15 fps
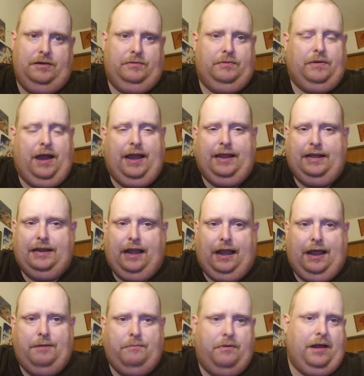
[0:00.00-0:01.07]
We're heading into
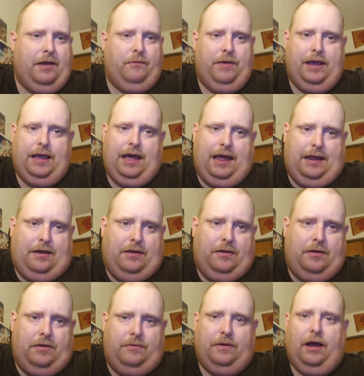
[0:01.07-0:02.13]
Labor Day weekend.
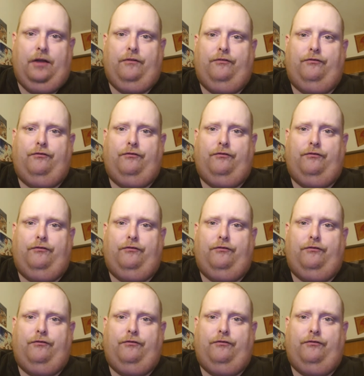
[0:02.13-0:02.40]
Got a